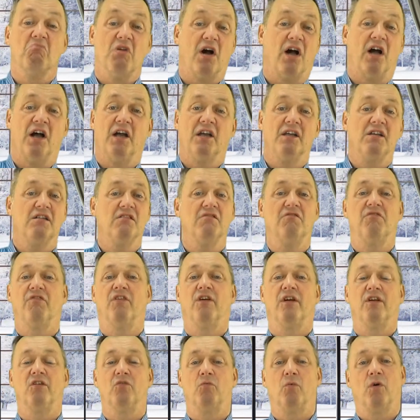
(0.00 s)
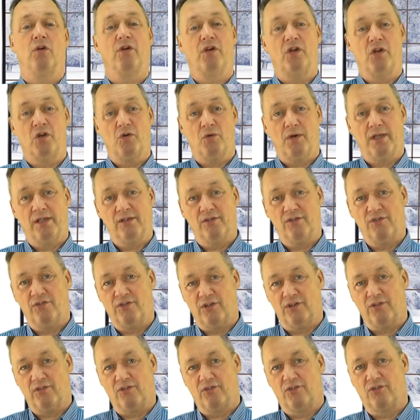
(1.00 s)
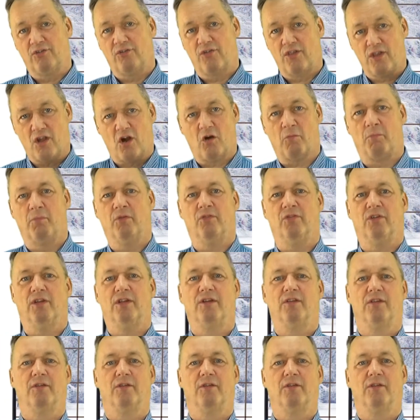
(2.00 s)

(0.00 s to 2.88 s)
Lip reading: I can find one who insists the opposite.